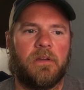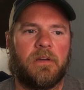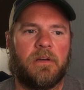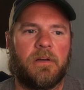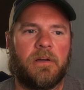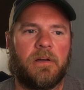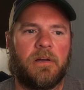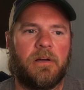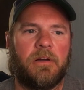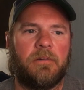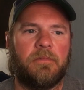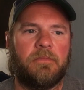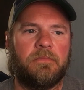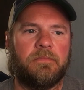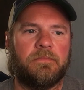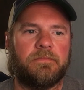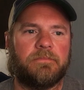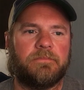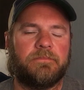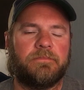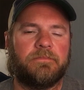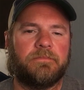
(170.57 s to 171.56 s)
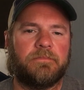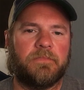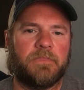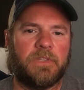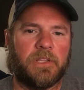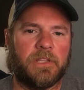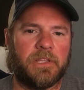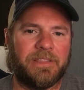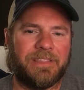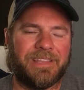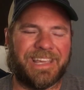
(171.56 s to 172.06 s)
um,
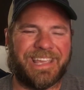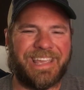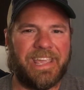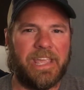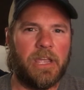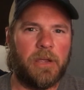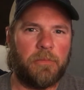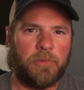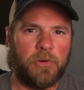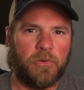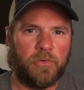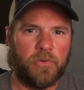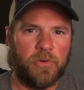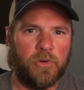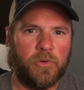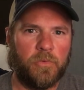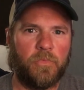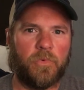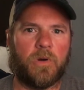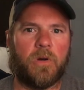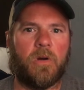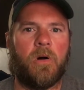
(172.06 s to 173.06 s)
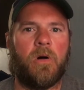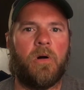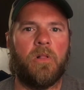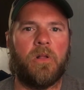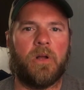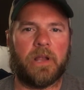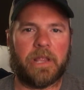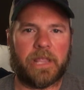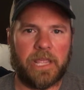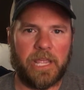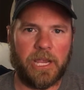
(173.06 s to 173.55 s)
the, the camera room where all
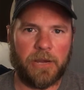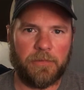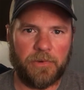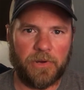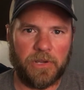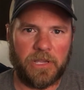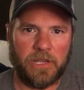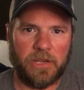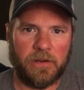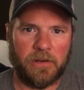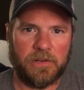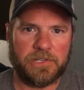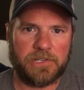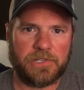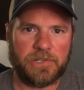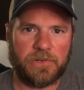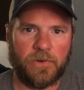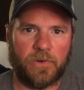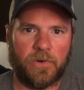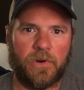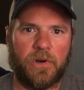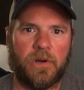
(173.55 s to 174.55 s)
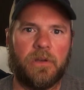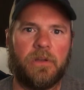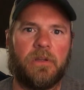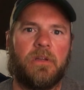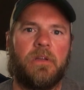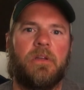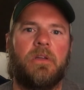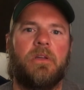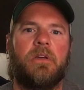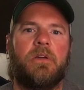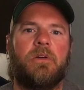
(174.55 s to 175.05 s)
our camera gear is stored
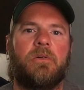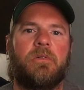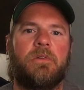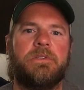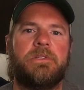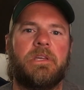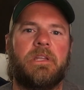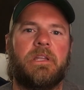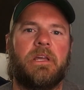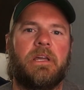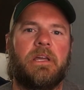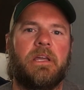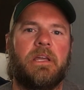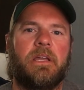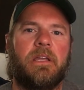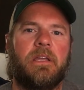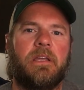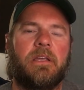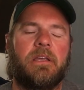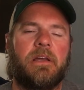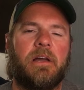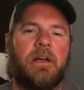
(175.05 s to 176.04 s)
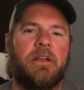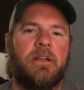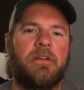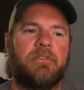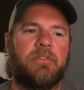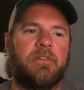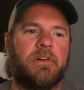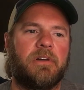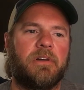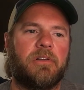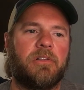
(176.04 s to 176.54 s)
was in a kind of
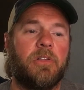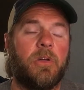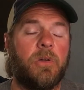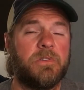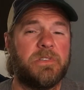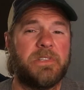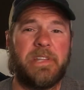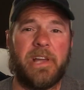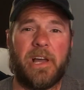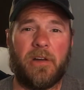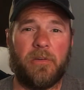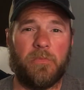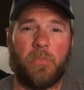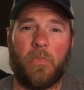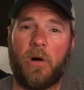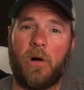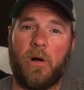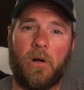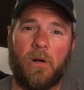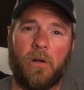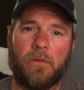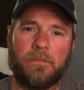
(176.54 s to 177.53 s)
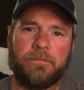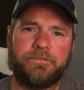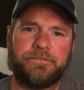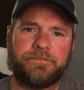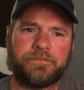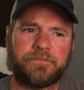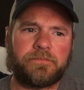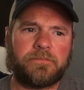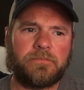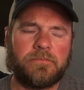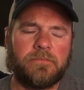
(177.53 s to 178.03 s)
a closed down mall.
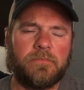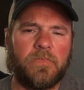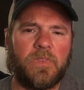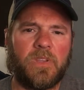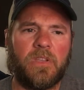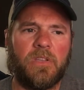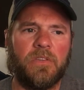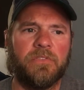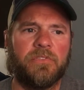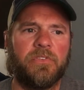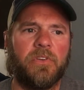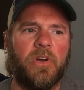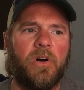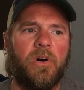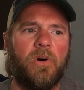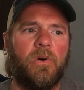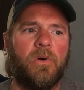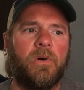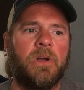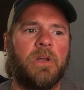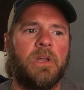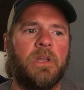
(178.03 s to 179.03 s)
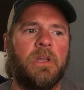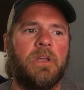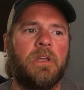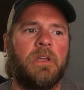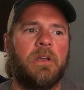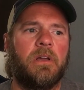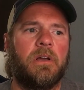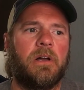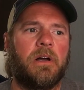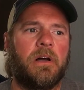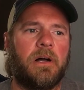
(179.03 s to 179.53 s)
So
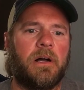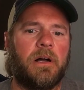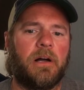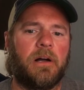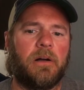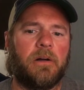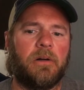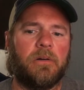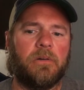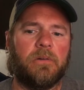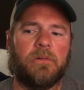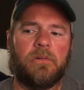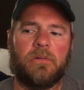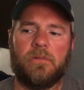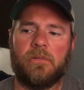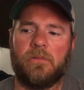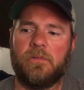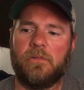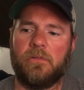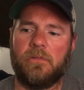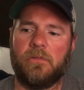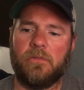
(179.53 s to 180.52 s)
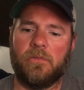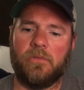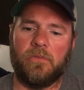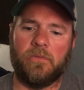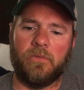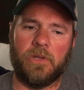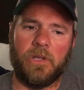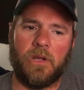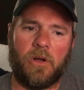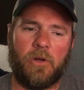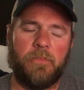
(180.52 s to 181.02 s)
uh,
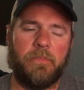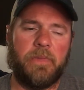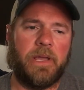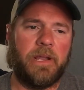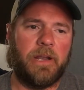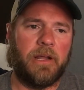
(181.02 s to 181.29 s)
we all met